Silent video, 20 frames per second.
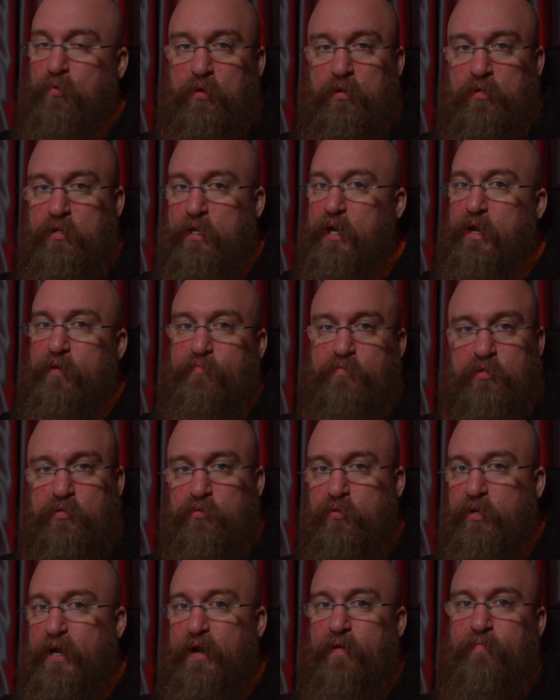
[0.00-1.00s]
1, cab
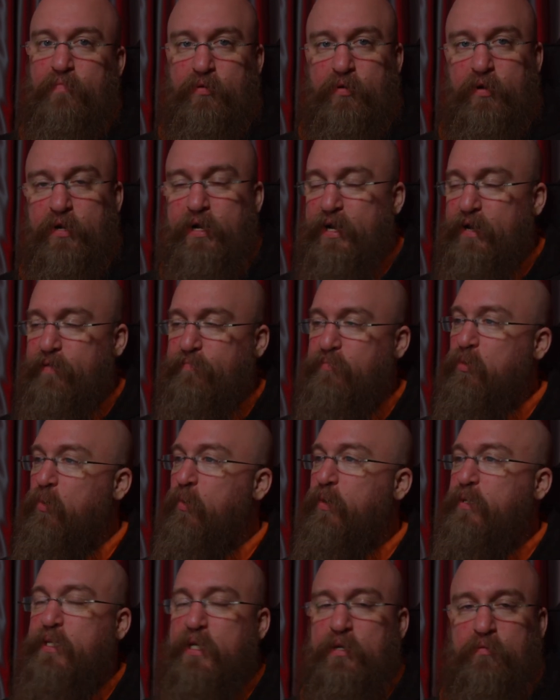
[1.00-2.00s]
2, cab 3. I have
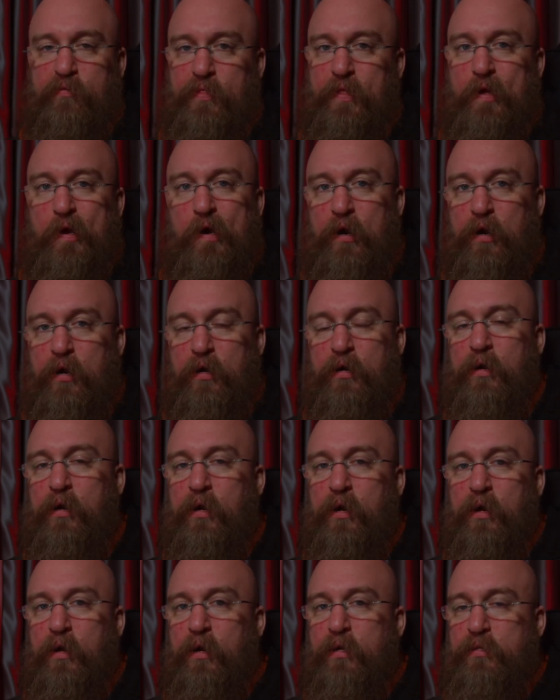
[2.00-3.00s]
no idea what they are.
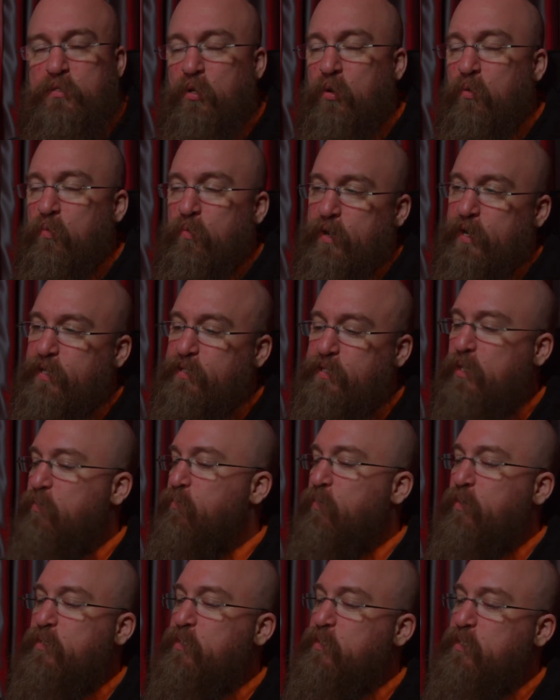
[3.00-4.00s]
So what I did
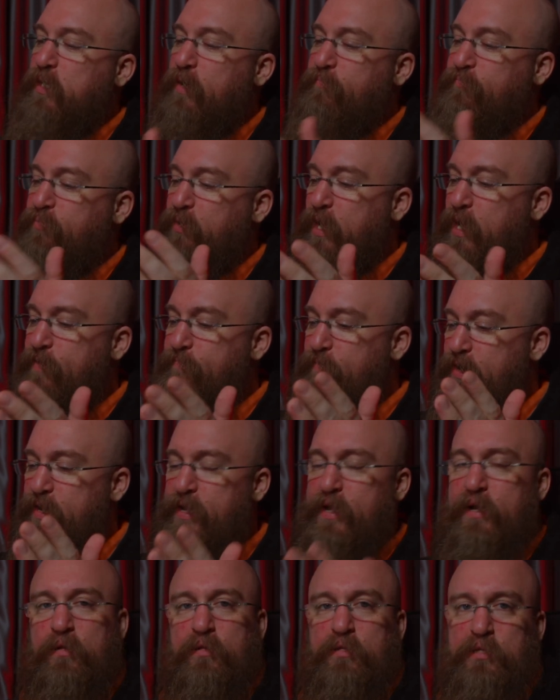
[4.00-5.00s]
was I played my
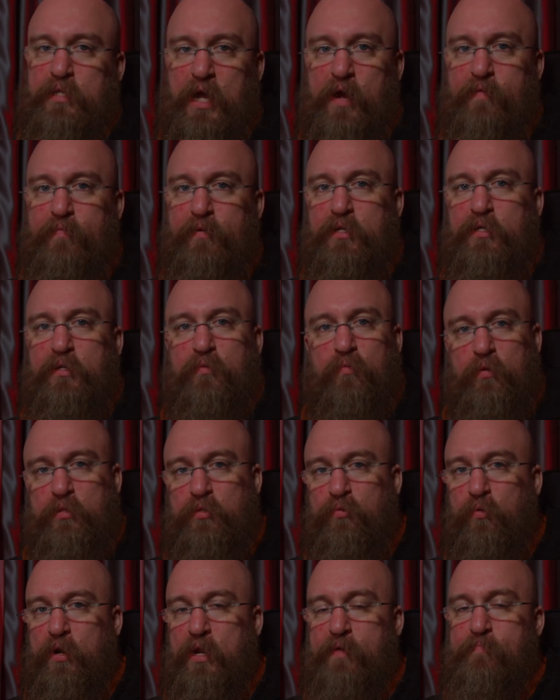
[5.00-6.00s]
Engel Savage
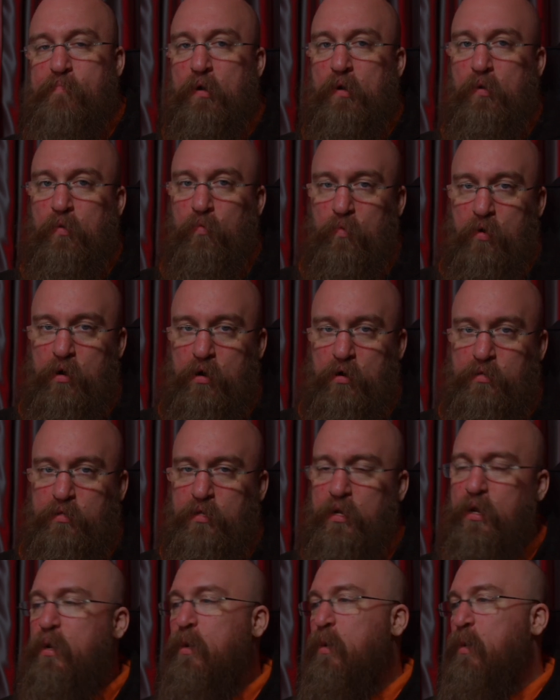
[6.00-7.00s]
120 Mark
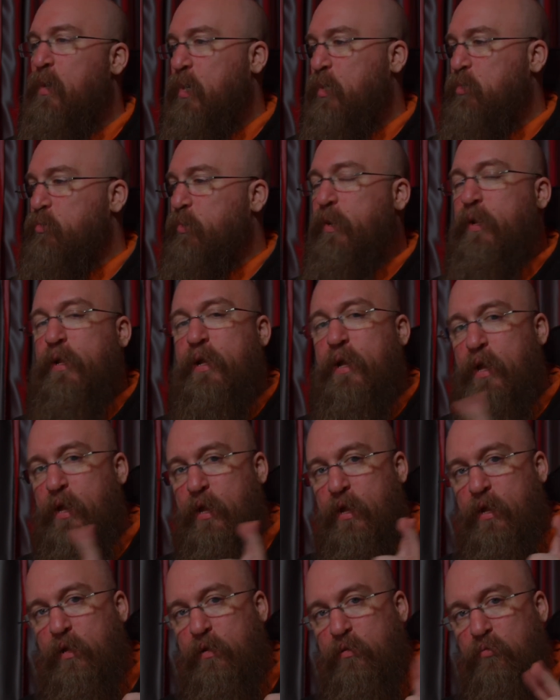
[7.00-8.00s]
I, created
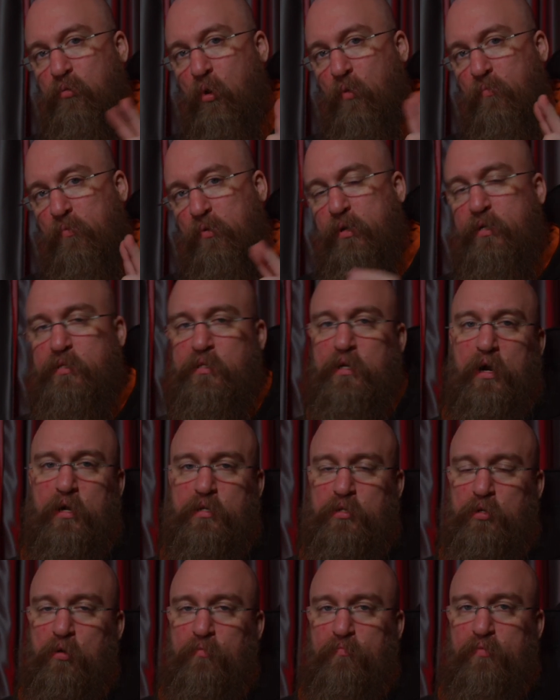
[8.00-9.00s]
a normal
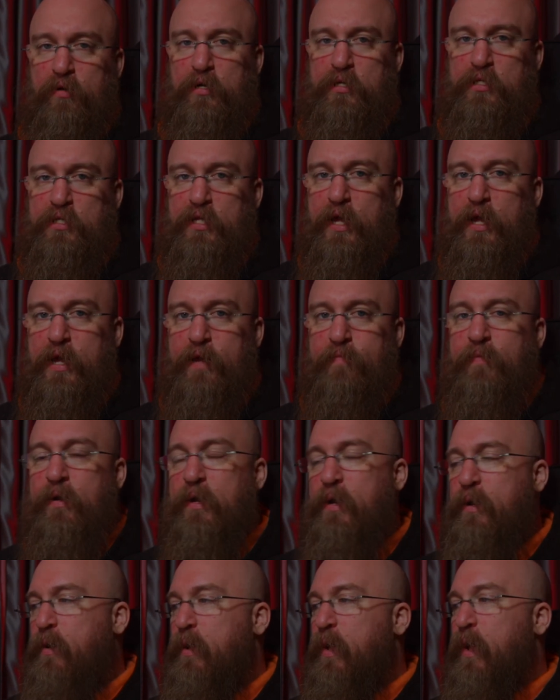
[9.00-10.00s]
guitar tone per se,
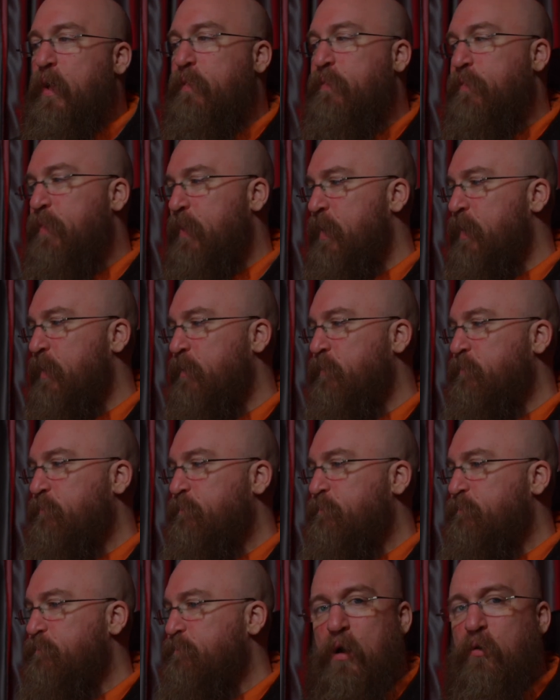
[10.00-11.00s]
and then
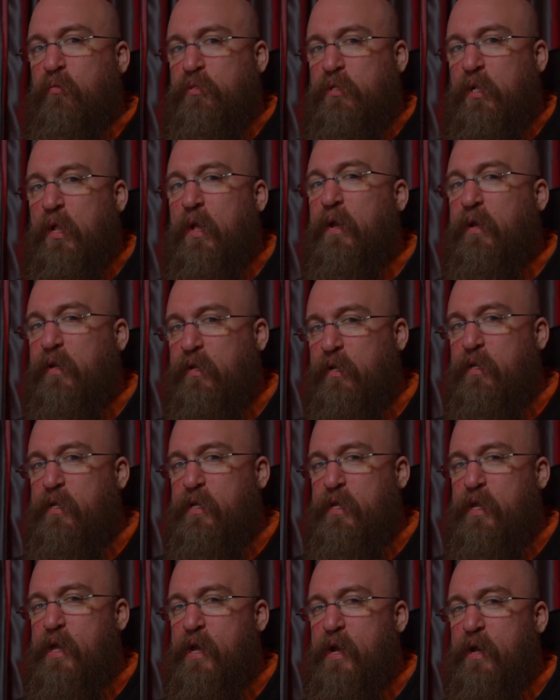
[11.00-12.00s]
I was like,
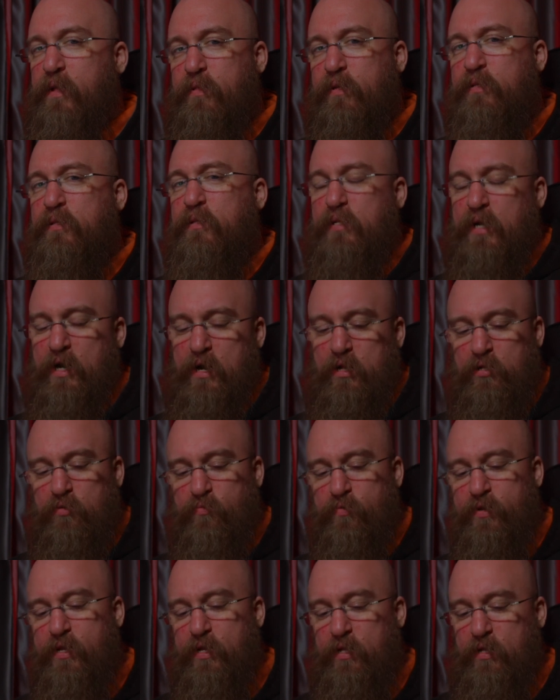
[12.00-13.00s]
yeah, this is
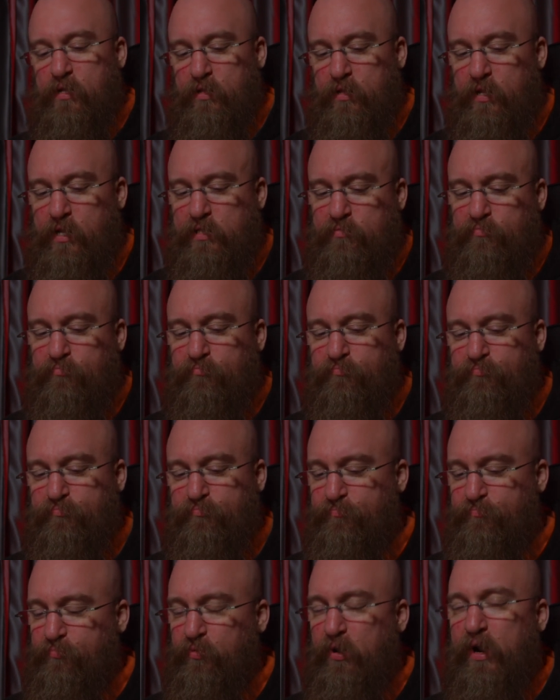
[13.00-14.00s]
Halloween. Let's
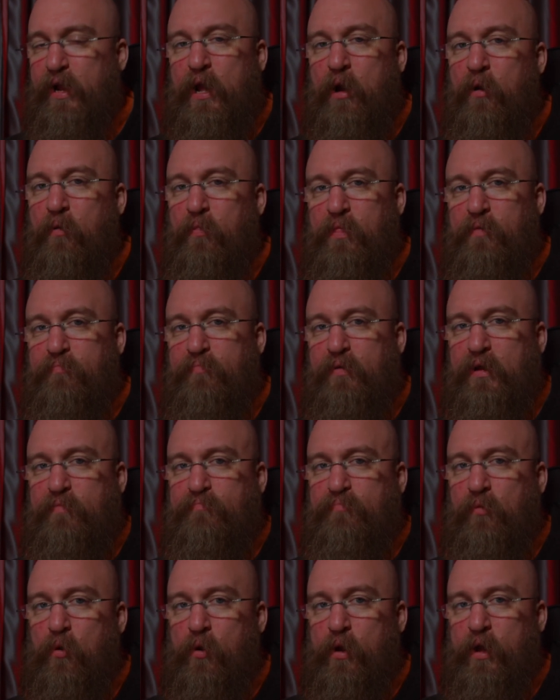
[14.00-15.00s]
break out the
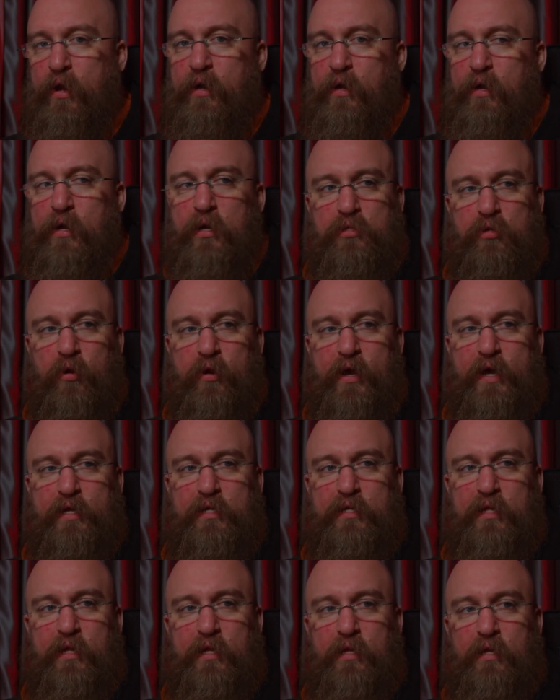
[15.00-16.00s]
big boy. So I
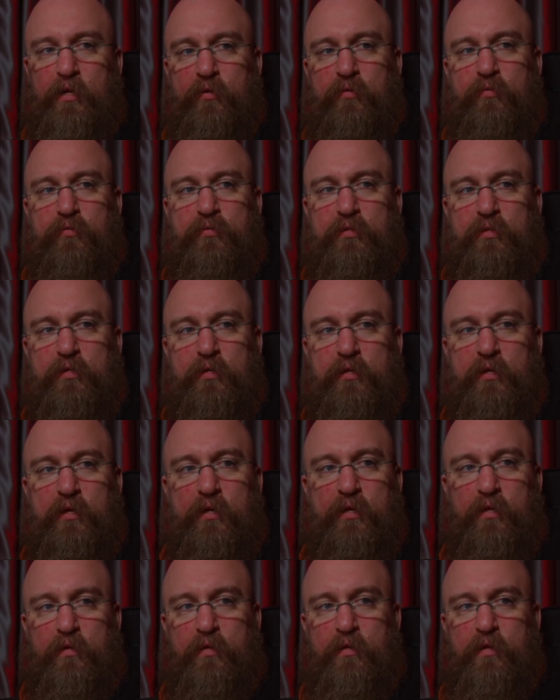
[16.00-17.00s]
actually used
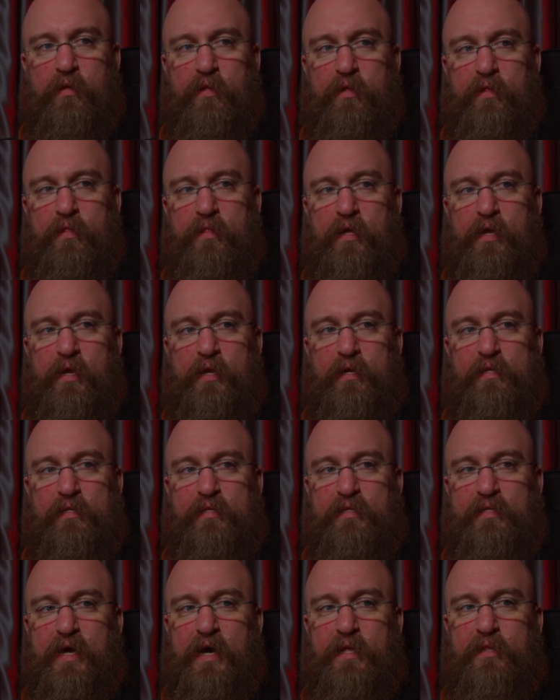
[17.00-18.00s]
the
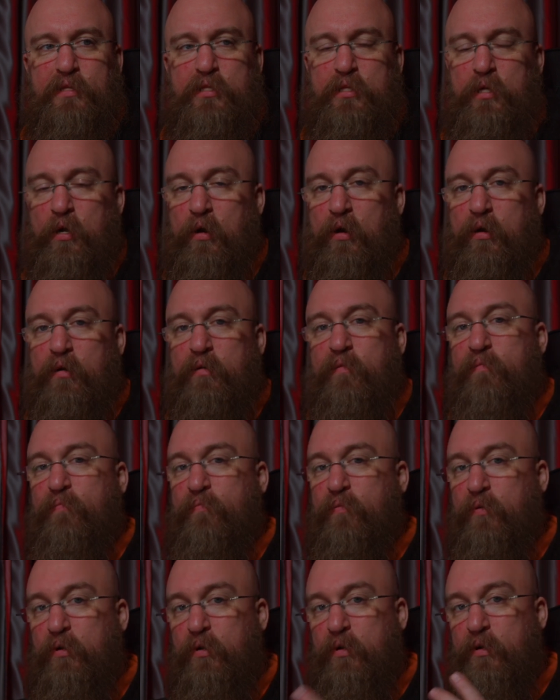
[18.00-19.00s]
Death Saw
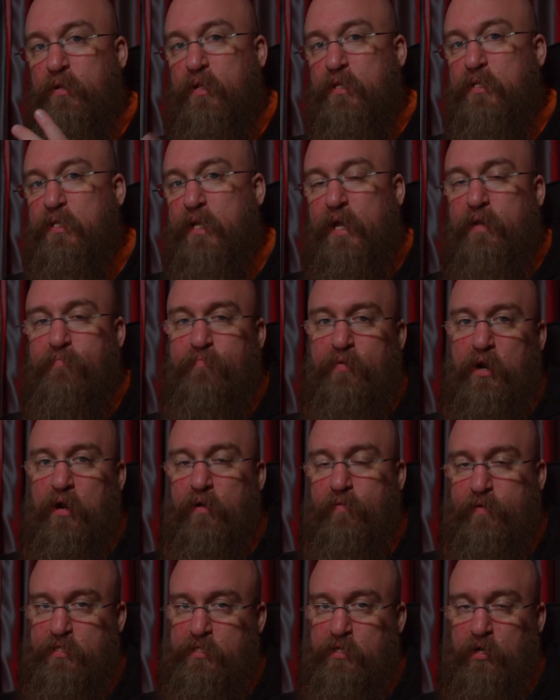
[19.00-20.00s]
for the second
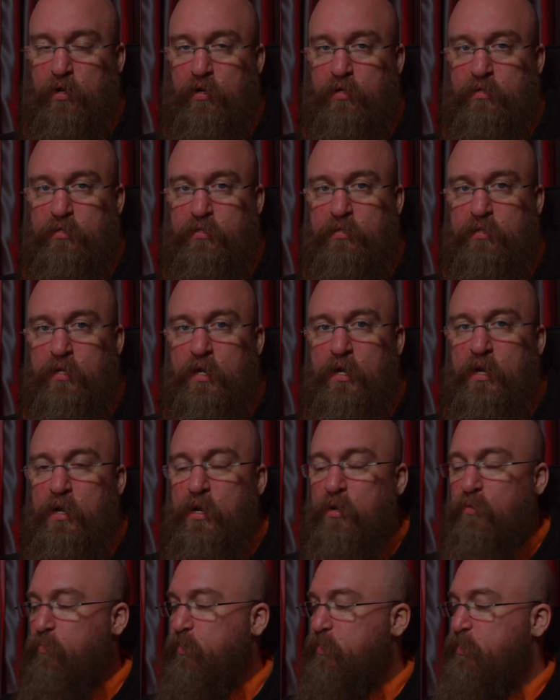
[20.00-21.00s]
pair of guitars,
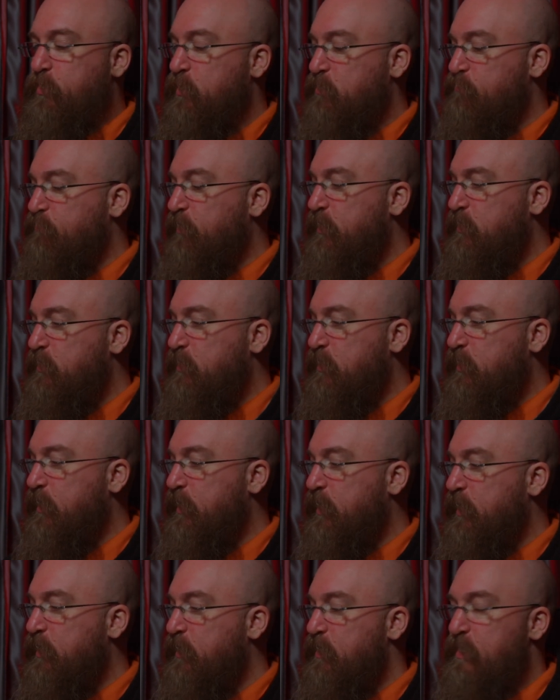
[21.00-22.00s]
which is
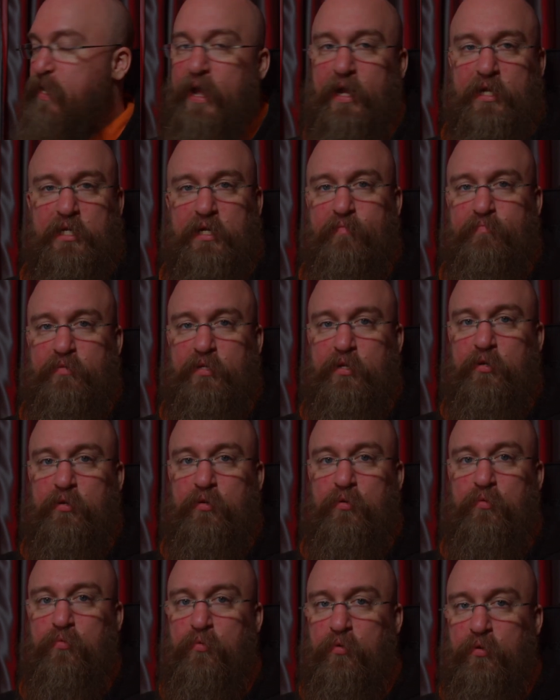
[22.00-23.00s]
basically an
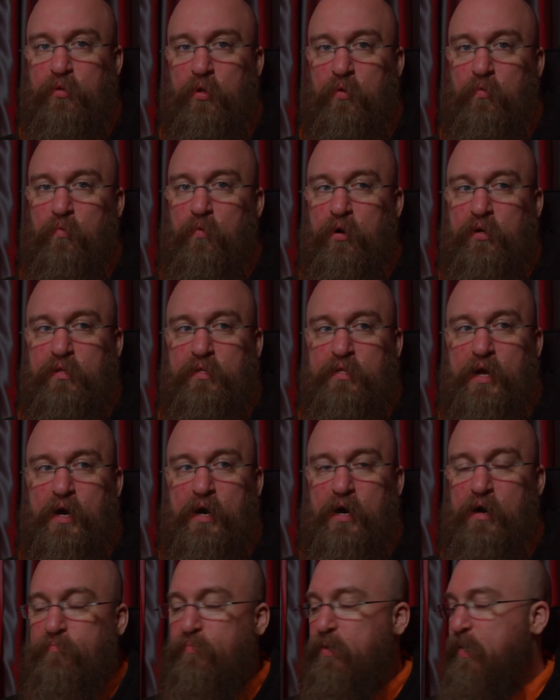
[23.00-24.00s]
HM2 with one
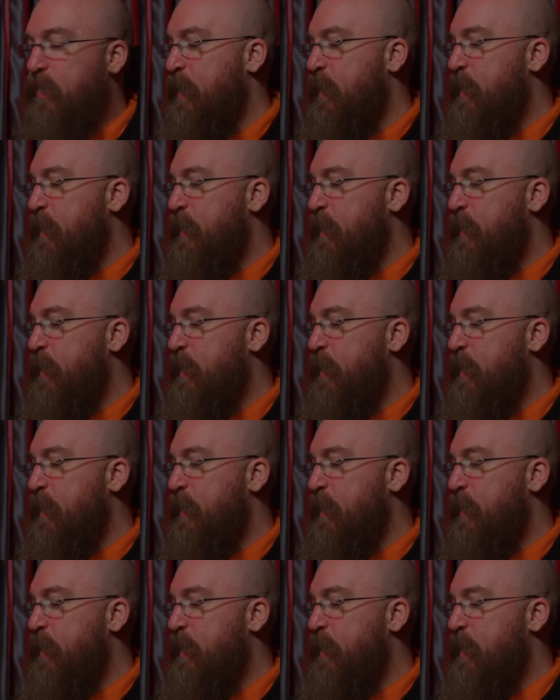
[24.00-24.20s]
knob.